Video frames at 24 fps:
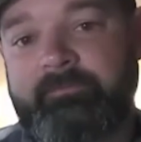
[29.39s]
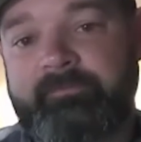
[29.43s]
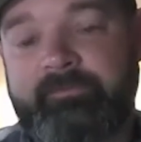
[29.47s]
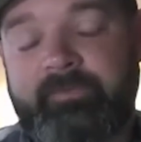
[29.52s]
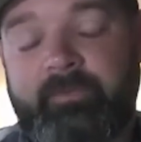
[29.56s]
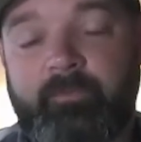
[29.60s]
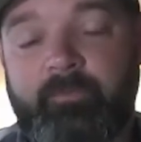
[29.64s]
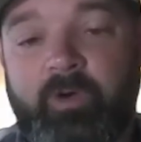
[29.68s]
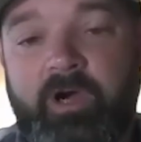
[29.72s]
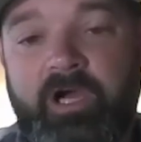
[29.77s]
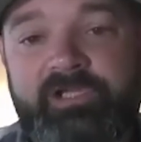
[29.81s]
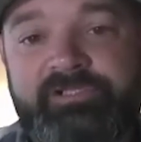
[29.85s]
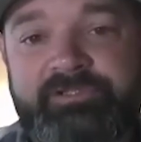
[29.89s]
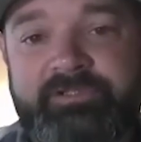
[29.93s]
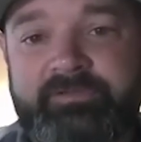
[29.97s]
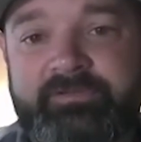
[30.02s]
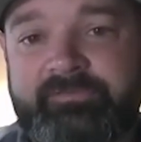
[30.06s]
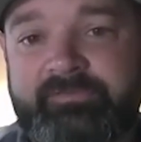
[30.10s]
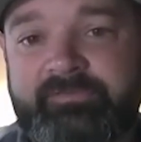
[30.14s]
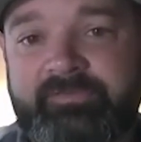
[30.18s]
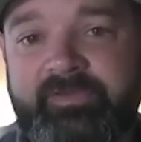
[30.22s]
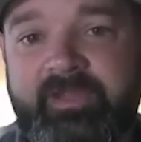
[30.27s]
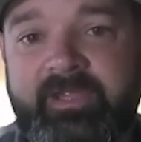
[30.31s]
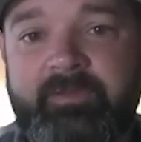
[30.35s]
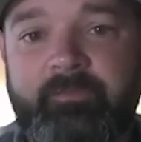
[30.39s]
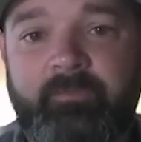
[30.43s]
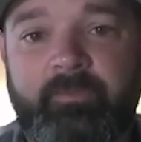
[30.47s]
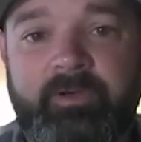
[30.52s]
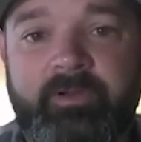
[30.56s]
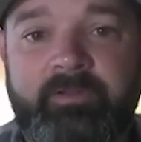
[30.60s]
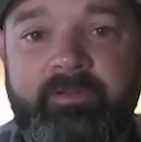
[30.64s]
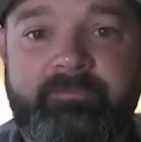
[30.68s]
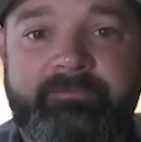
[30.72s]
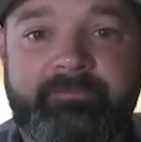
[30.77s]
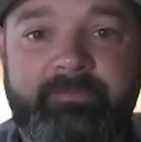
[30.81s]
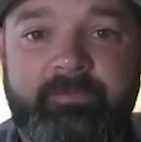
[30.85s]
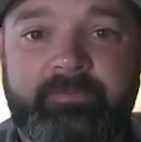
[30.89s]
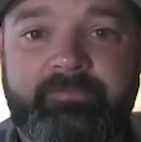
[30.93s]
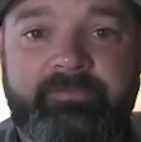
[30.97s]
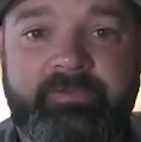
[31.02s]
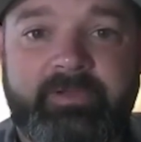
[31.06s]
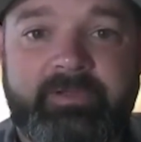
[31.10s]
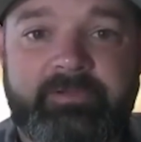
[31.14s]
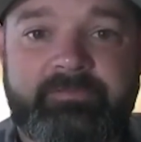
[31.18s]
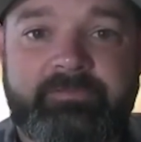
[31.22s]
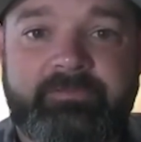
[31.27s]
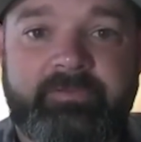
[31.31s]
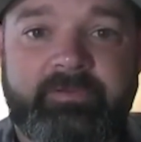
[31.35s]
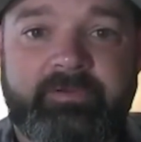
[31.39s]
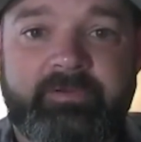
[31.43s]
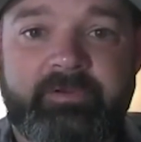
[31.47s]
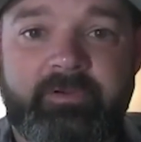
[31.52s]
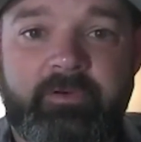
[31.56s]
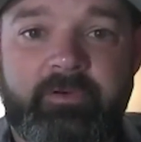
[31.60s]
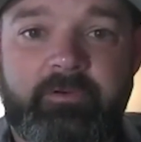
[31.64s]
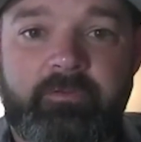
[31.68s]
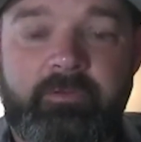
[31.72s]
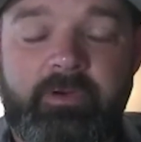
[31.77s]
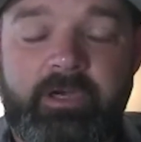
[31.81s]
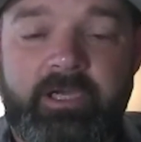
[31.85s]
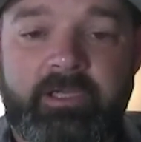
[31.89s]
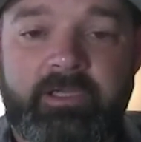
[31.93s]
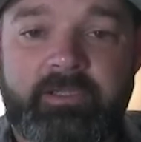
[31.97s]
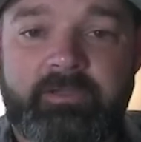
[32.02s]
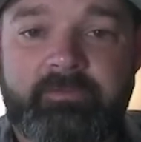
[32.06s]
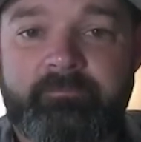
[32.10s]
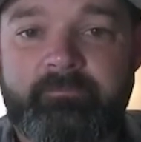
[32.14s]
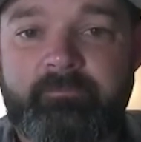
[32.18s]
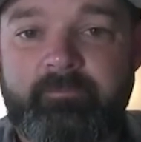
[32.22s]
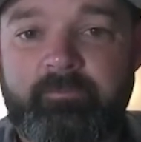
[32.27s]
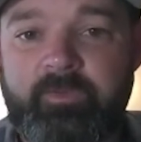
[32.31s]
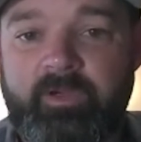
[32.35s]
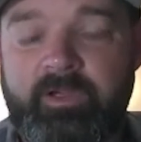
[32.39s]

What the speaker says: from Washington State, one of the first states to go